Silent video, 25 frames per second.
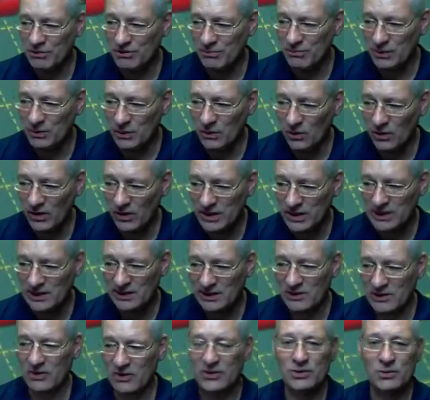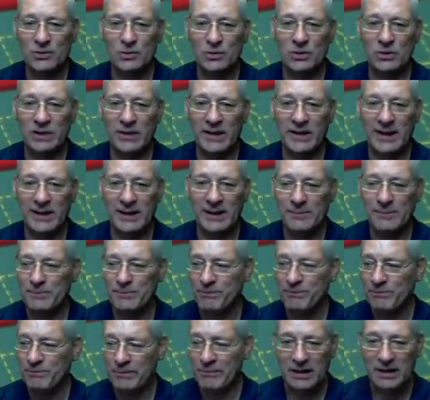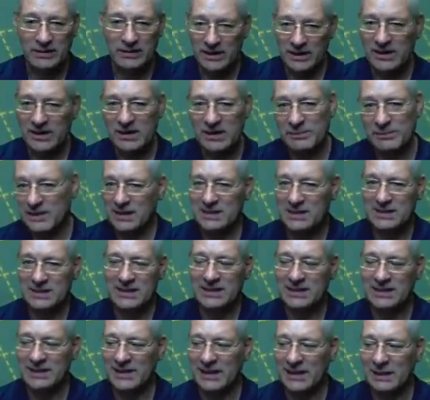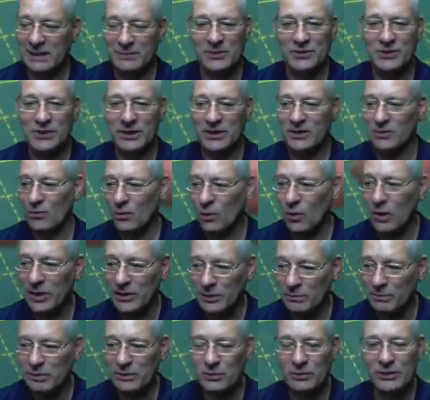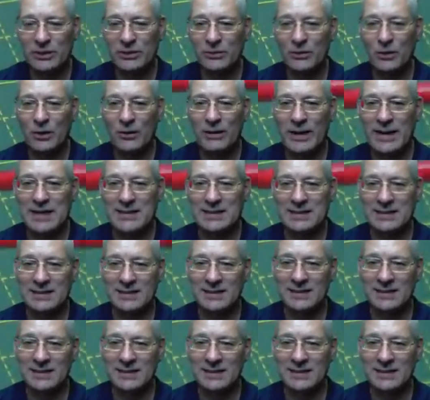built this and got this working, then you can be listening to that music while you're building all the rest,